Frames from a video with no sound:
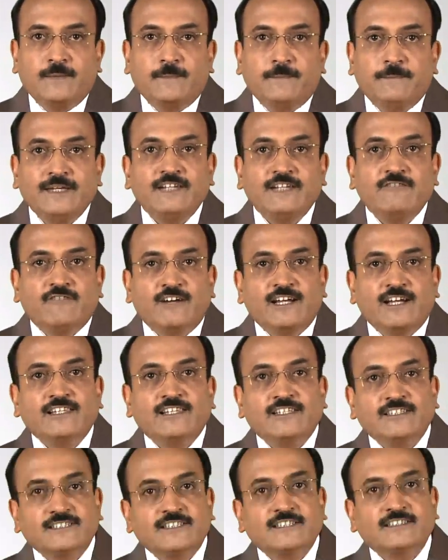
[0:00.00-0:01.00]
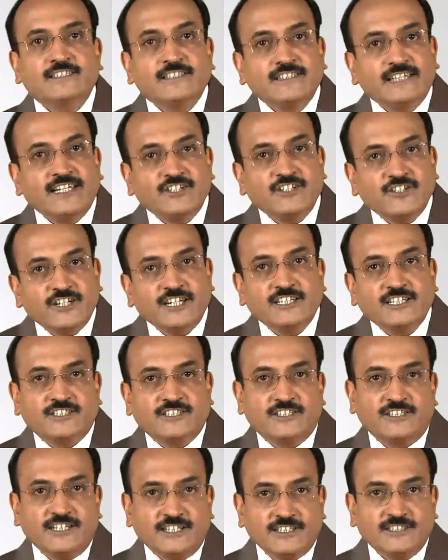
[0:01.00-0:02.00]
Meanwhile, the citizen can check
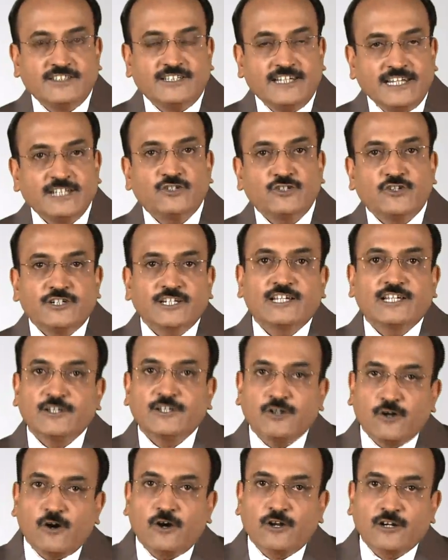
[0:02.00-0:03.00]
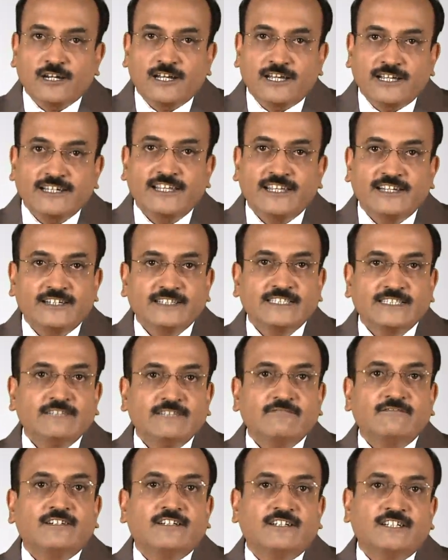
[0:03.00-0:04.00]
status electronically online and
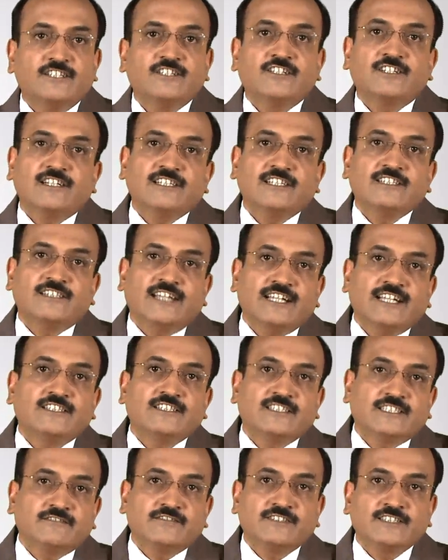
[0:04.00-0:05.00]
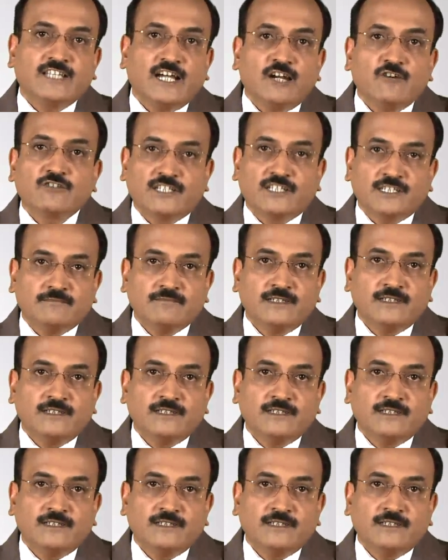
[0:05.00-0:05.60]
receive digitally signed service outcome,